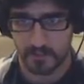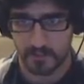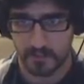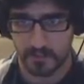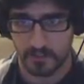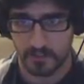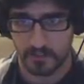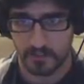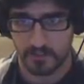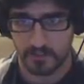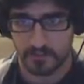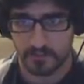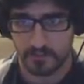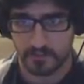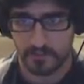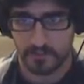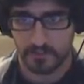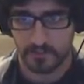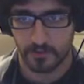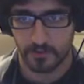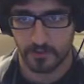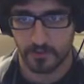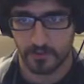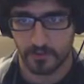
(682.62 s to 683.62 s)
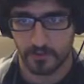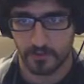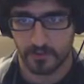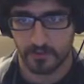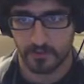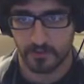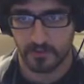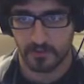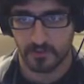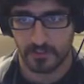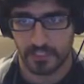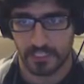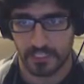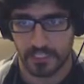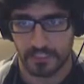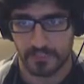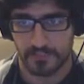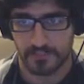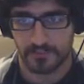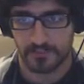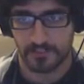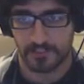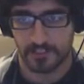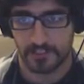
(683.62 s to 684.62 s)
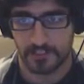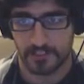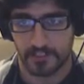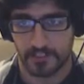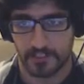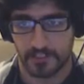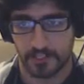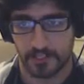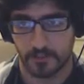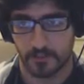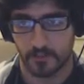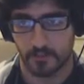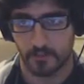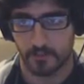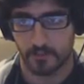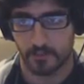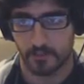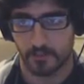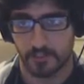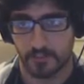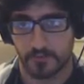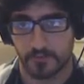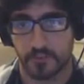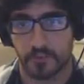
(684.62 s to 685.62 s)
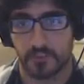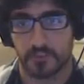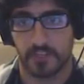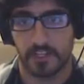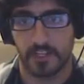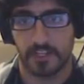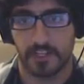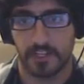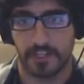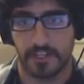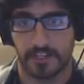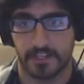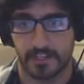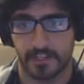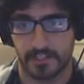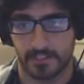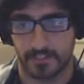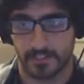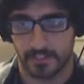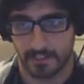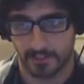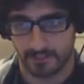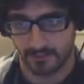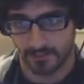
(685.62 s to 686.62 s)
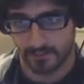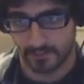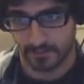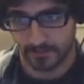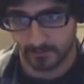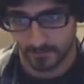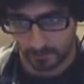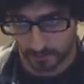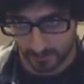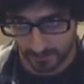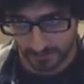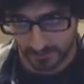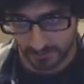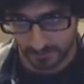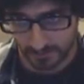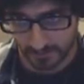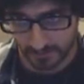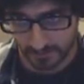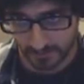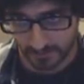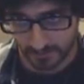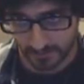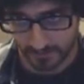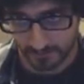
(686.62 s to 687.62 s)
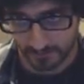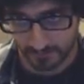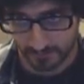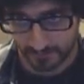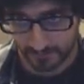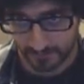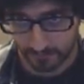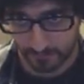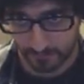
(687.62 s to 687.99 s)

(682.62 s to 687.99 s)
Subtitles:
So I decided I would give a shot at it, and that's how I kind of formed